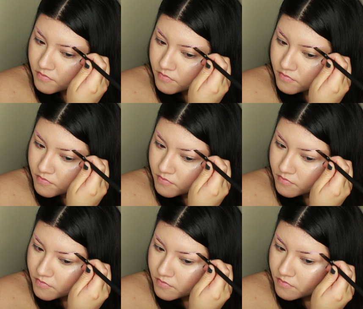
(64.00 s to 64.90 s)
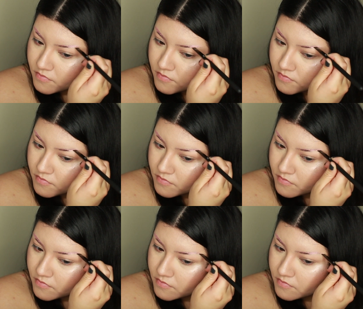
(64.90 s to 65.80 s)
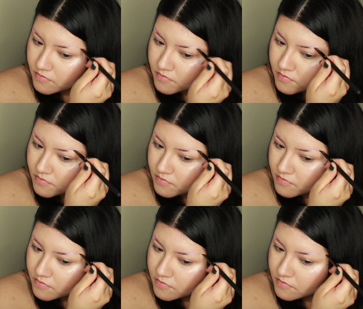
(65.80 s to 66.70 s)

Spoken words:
(silence)